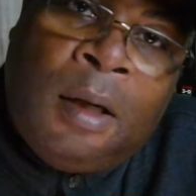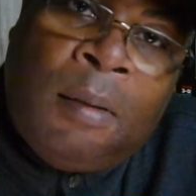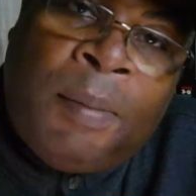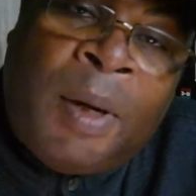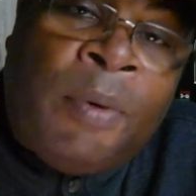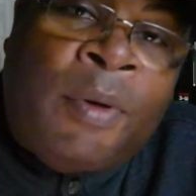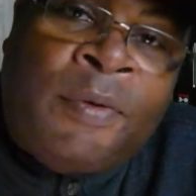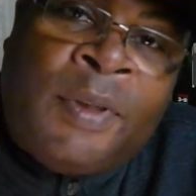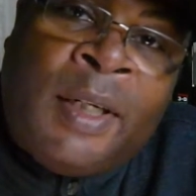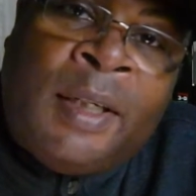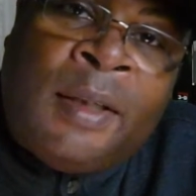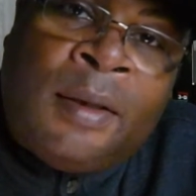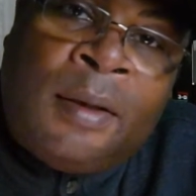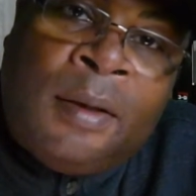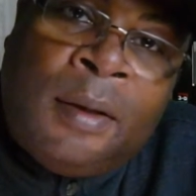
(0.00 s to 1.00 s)
but with
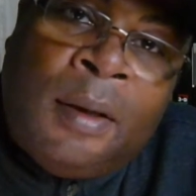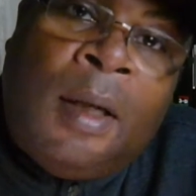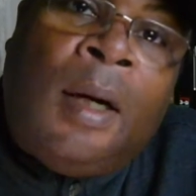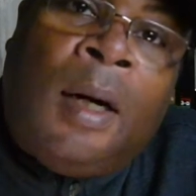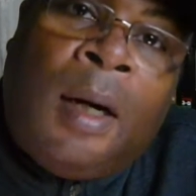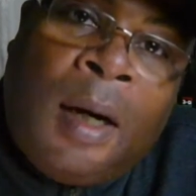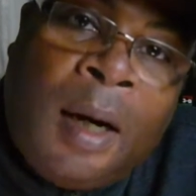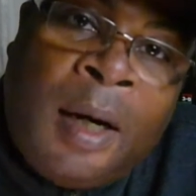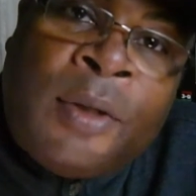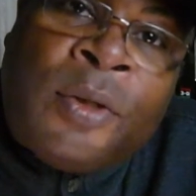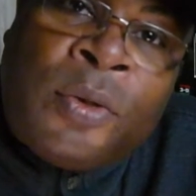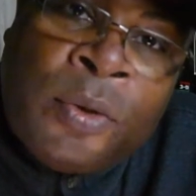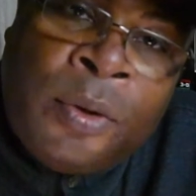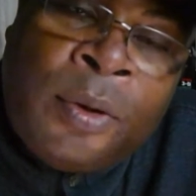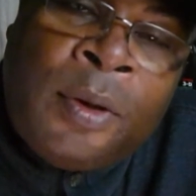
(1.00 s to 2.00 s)
this I
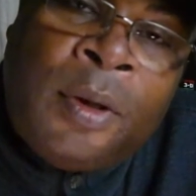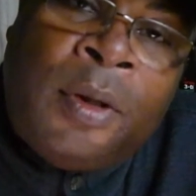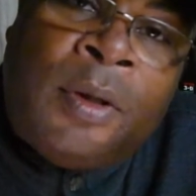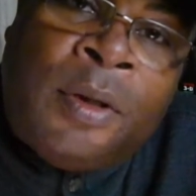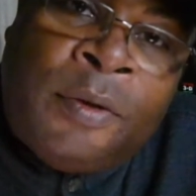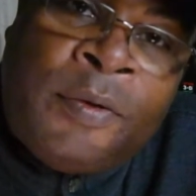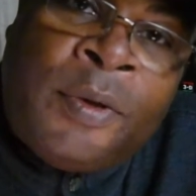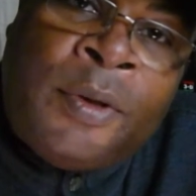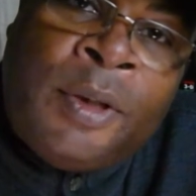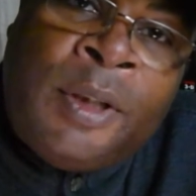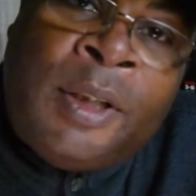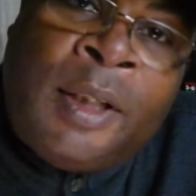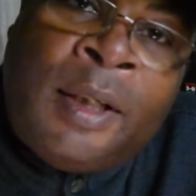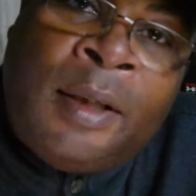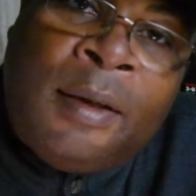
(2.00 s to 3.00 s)
saw the
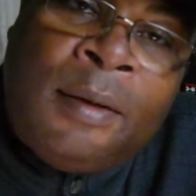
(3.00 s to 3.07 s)
future,